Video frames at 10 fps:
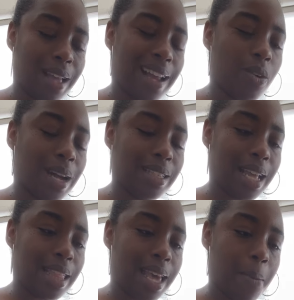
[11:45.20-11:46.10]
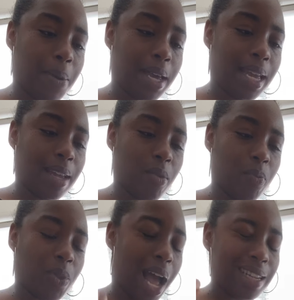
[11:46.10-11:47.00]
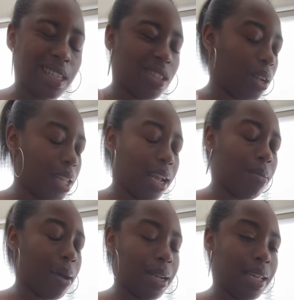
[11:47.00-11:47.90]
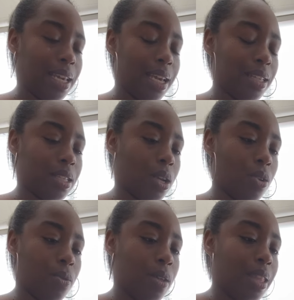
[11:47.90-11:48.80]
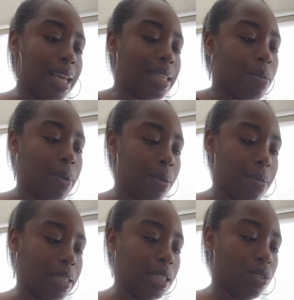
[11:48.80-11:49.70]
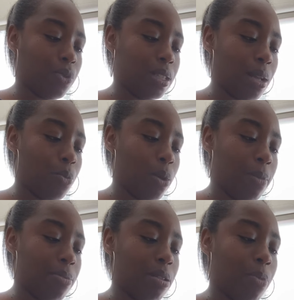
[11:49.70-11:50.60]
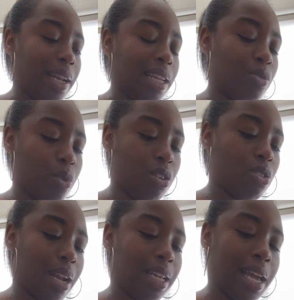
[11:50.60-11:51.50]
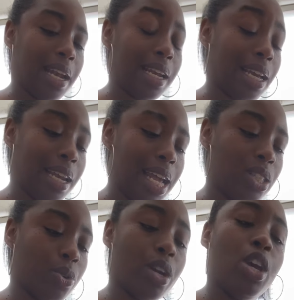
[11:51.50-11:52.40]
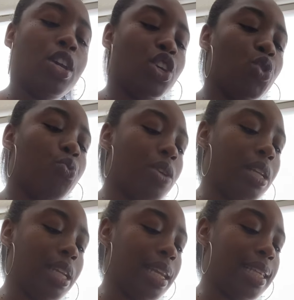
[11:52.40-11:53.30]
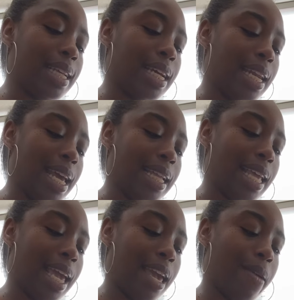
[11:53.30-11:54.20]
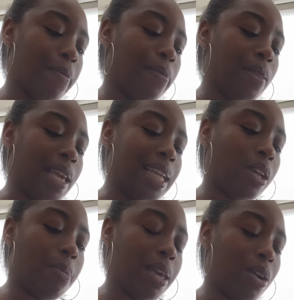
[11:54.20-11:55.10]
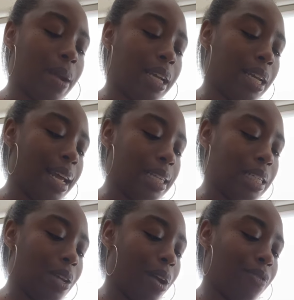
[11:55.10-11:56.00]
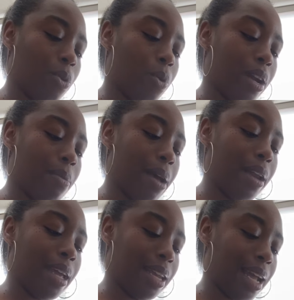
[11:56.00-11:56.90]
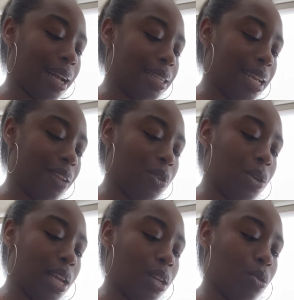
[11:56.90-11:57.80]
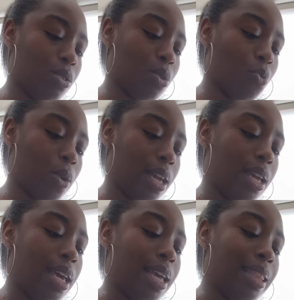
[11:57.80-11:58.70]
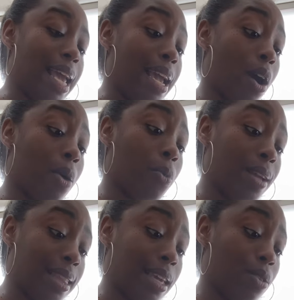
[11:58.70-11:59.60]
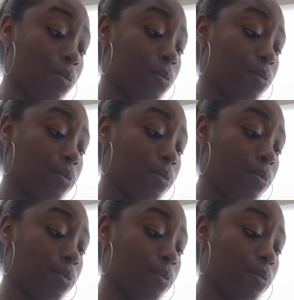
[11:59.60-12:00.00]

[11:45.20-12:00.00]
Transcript: I know I said that, but I just start thinking about it again. So that's a big message for someone. Maybe somebody is really trying to connect or you really needed to connect. And it's going to be a great connection. You don't have to worry about it. And like I said, if you did lose someone, they are with you